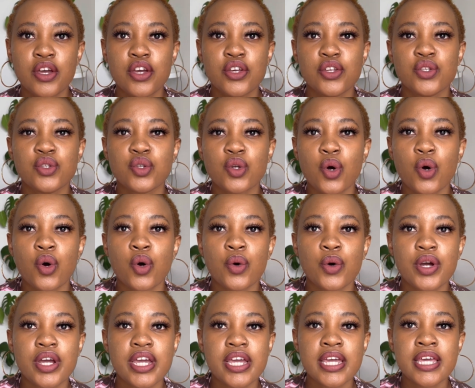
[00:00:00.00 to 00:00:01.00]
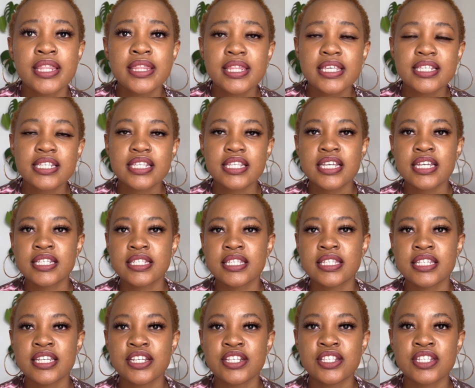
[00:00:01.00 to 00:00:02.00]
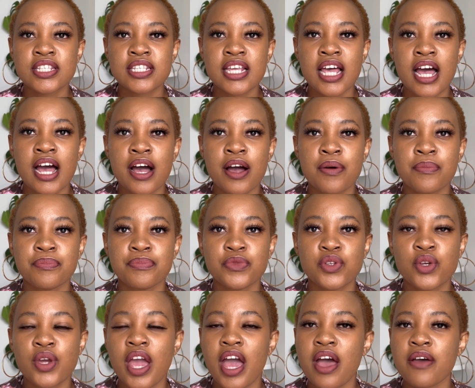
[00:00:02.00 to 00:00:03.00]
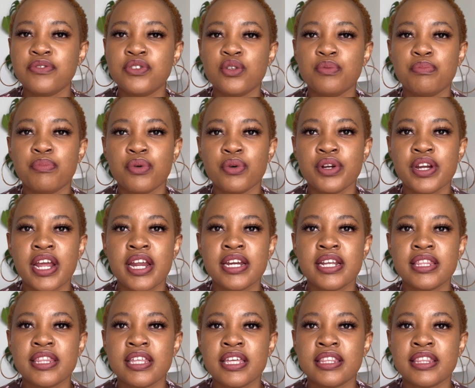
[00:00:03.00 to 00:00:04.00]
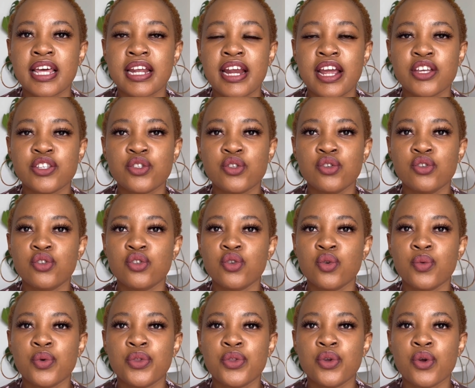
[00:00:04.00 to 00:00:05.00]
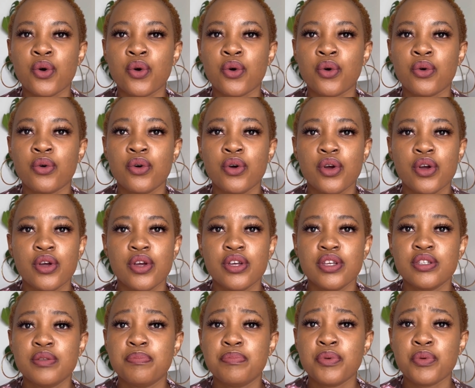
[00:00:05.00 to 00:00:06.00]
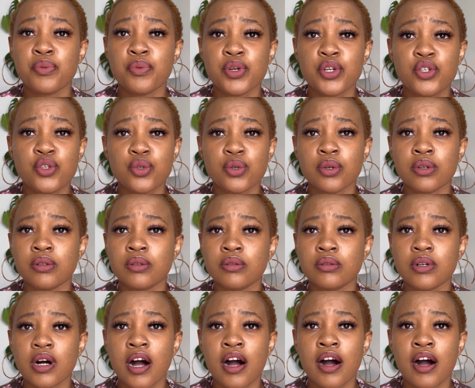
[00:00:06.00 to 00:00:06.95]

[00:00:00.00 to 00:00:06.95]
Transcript: So in this instance, you have to put anything that has to do with your spiritual